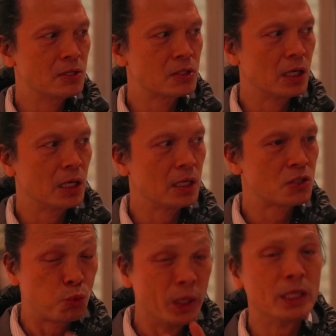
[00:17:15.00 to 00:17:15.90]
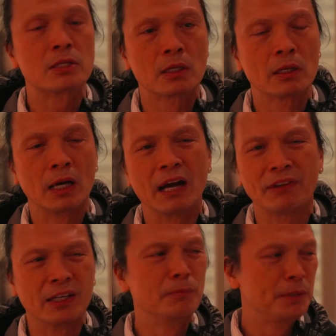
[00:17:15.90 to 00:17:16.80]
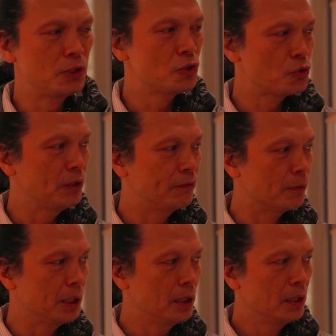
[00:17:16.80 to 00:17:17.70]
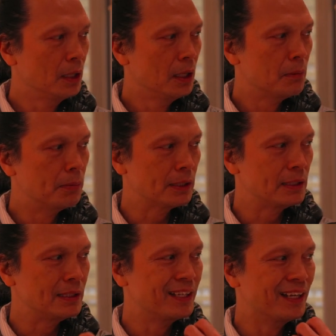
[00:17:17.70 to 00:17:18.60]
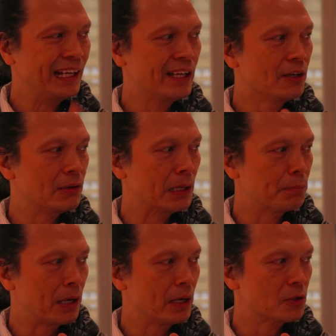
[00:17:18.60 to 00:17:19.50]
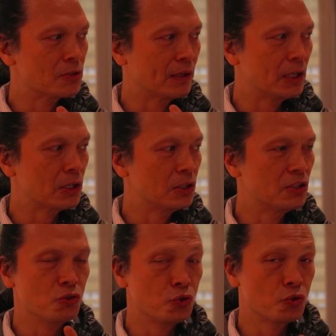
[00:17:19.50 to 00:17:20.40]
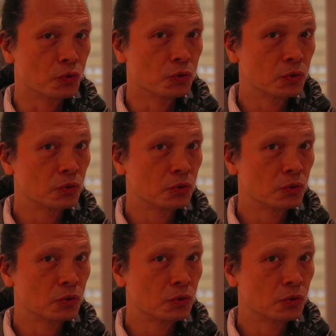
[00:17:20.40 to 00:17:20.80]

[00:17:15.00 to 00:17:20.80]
is uh, sweet. I find it a bit too sweet for me but the lingering part was very good, the yuzu.